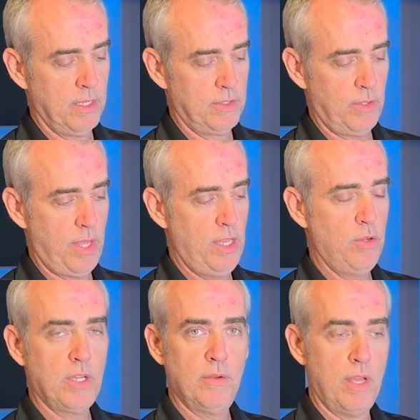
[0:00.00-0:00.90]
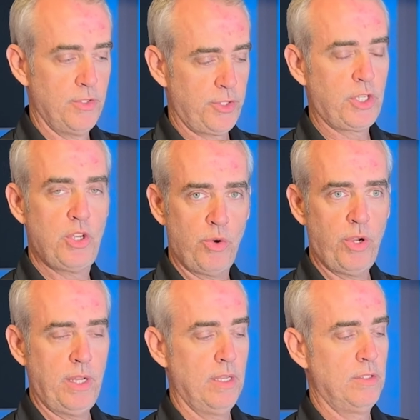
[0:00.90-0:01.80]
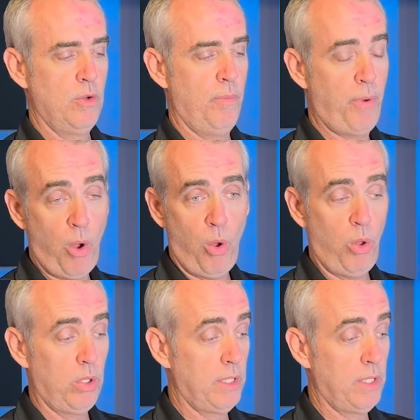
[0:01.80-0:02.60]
so that you can secure it to a pole,